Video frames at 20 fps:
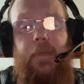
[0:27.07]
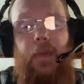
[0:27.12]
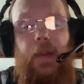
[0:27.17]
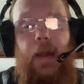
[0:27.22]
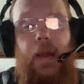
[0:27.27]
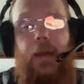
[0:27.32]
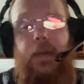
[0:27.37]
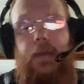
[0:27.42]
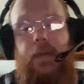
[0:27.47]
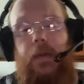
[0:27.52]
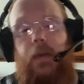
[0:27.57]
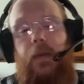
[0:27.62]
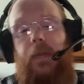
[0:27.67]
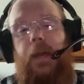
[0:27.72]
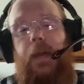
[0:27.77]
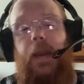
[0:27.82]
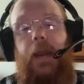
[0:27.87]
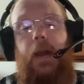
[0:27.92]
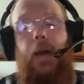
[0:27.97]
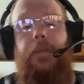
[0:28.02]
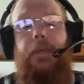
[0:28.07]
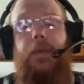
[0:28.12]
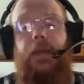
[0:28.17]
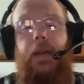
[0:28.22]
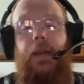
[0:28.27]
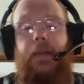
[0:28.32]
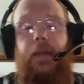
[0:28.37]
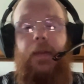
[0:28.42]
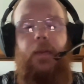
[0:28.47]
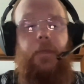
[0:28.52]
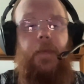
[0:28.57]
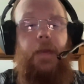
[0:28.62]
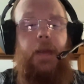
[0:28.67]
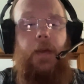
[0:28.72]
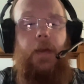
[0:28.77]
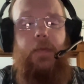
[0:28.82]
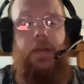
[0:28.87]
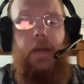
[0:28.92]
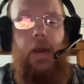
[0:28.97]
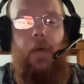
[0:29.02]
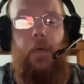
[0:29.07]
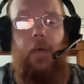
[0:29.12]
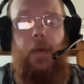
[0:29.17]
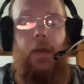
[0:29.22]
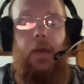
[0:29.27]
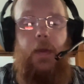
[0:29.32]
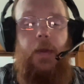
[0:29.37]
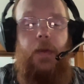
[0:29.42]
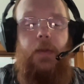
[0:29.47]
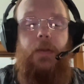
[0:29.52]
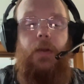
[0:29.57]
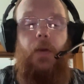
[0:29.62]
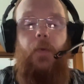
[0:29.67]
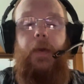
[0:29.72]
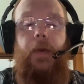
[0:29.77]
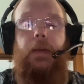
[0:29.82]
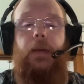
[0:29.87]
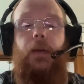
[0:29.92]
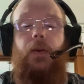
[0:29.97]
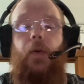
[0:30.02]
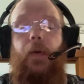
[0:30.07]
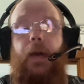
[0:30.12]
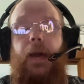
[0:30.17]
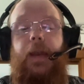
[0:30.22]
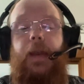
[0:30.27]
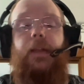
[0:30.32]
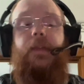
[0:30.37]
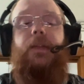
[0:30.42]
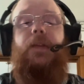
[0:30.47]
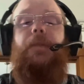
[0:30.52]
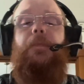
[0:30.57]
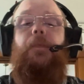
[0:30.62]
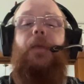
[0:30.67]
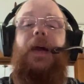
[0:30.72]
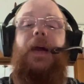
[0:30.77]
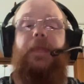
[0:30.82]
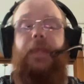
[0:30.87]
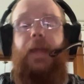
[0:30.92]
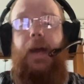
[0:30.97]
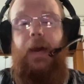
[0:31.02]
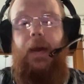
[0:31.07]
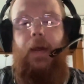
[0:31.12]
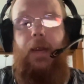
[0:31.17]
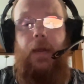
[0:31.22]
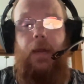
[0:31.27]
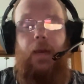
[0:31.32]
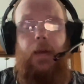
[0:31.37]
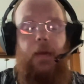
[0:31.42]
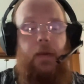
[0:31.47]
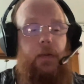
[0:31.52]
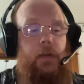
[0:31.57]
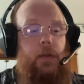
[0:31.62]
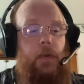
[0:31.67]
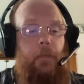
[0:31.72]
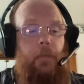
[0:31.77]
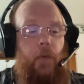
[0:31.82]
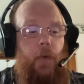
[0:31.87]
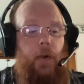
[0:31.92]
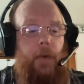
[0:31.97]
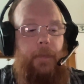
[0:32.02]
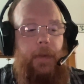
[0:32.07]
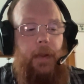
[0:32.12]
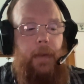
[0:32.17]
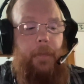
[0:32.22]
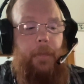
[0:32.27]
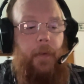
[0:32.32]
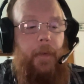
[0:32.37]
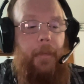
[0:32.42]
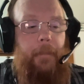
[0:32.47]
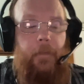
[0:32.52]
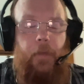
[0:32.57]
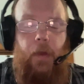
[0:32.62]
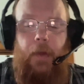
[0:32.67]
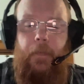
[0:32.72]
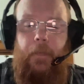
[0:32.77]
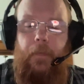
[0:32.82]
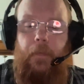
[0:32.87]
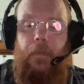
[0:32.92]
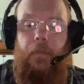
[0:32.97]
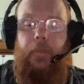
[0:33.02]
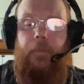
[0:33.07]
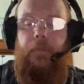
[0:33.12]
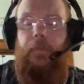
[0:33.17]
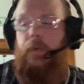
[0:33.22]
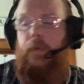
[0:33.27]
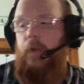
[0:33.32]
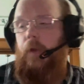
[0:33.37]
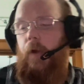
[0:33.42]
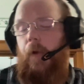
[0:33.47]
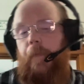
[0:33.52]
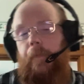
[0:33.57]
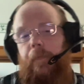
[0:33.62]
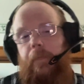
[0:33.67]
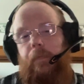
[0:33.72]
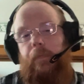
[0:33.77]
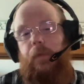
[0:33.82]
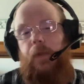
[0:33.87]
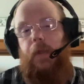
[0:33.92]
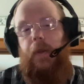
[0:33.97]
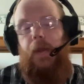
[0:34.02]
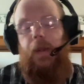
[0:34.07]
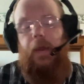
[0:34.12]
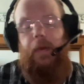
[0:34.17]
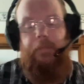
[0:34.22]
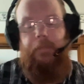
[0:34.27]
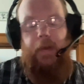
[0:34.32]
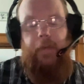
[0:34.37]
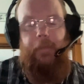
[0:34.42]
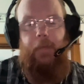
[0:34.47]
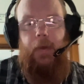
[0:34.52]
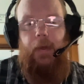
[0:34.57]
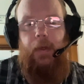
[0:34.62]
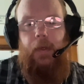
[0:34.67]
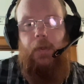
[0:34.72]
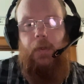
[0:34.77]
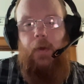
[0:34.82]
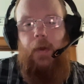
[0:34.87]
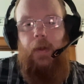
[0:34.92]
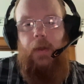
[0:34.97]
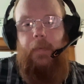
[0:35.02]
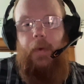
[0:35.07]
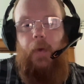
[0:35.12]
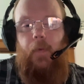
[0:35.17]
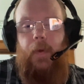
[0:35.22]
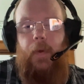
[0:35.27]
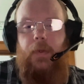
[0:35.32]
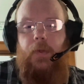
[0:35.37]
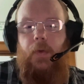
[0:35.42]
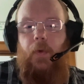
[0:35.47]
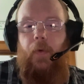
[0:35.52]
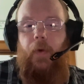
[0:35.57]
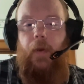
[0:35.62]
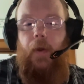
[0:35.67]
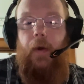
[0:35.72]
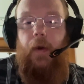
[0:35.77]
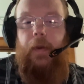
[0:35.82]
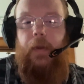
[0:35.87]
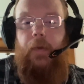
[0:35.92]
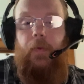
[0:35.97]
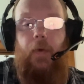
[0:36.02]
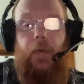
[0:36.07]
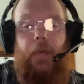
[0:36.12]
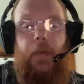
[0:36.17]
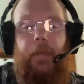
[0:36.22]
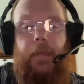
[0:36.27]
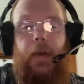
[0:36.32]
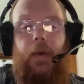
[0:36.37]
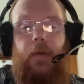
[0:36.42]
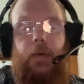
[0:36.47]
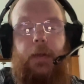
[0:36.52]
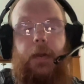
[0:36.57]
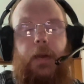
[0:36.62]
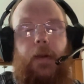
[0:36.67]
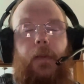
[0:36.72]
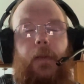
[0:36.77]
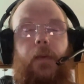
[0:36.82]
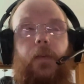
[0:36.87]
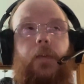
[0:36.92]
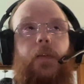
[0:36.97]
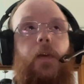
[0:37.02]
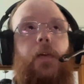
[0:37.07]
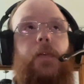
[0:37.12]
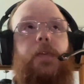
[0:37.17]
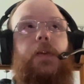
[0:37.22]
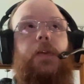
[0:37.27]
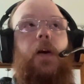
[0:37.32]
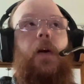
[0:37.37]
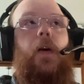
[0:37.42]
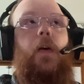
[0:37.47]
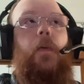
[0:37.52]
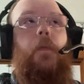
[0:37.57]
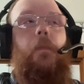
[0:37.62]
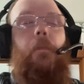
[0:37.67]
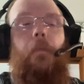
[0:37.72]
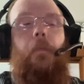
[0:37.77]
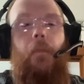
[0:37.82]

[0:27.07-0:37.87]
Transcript: a like still. That helps get these videos out so we can go ahead and spread that to more people. So today I'm definitely going to talk about what's going on in North America, a little close to home.